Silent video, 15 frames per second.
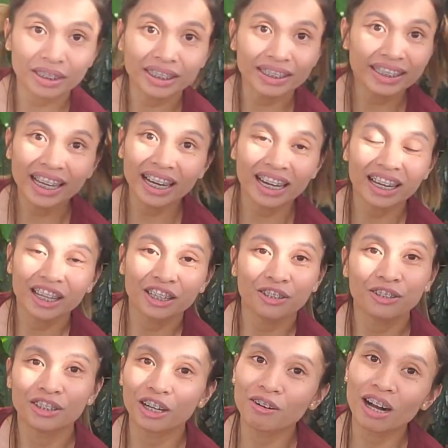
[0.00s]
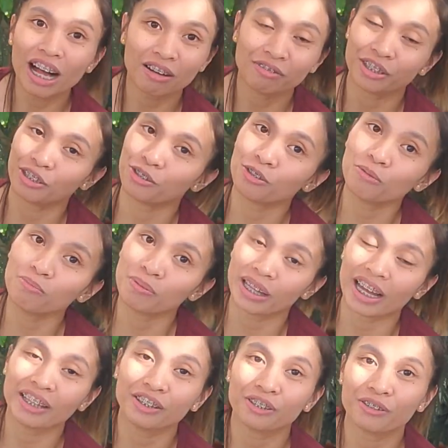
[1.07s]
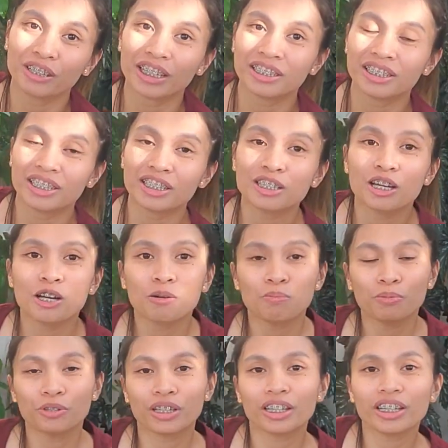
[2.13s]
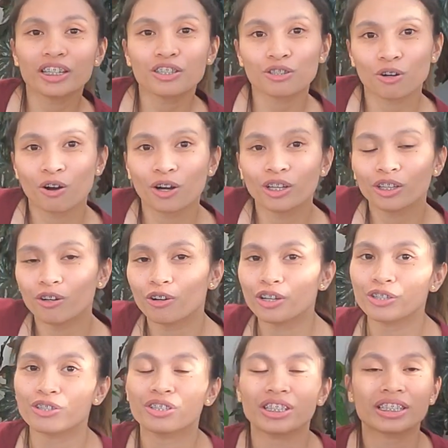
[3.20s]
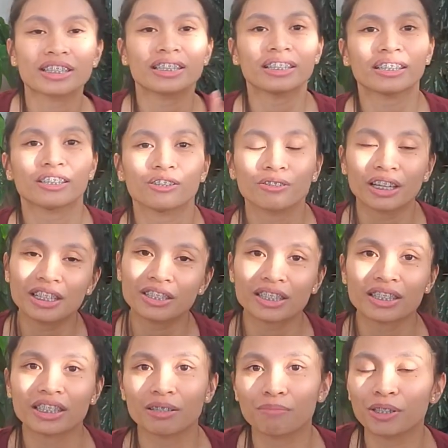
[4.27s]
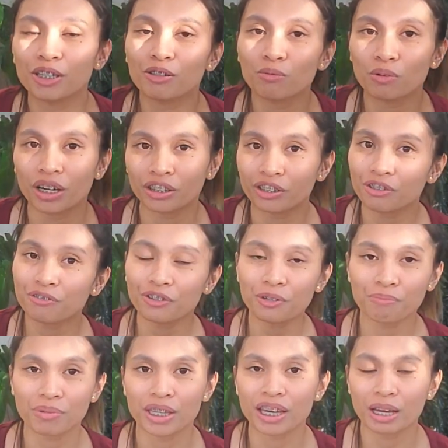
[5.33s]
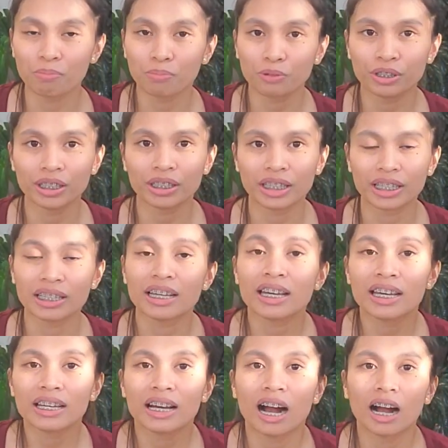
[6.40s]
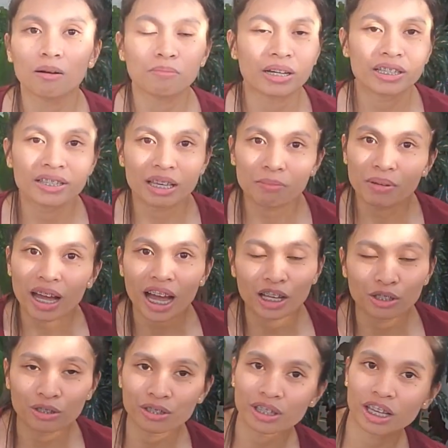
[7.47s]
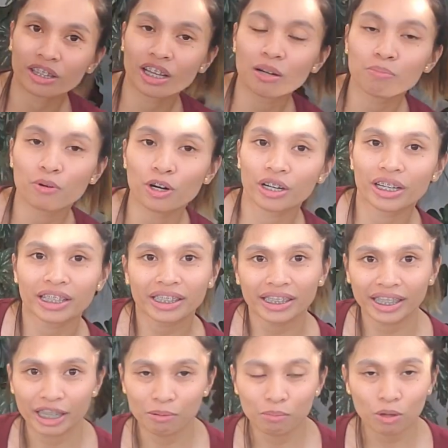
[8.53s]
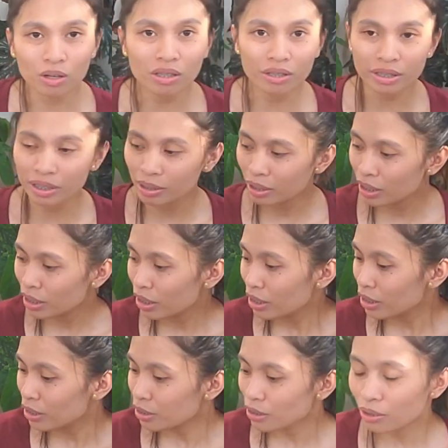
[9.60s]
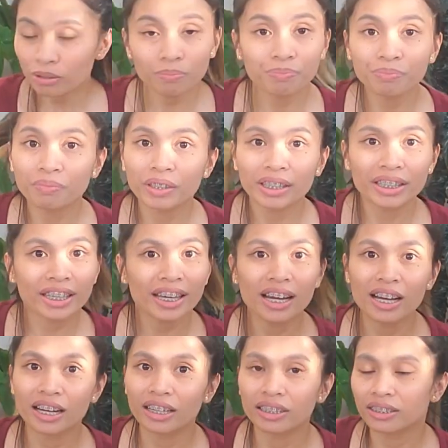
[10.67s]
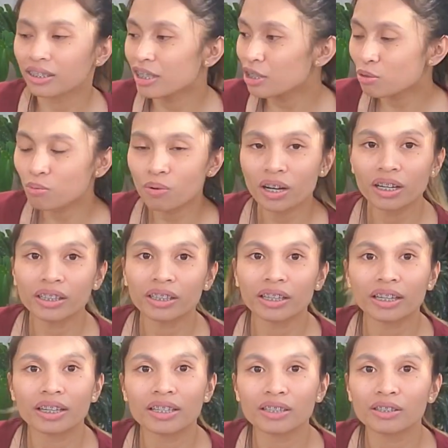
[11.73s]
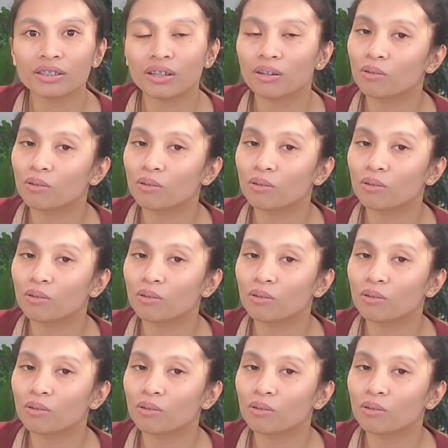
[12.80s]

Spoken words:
yeah, you now have a new plant. You can just put it in soil, or you can just leave it in water. For me, I put it in my semi-hydro setup or in clay bowls. So yeah, this one is,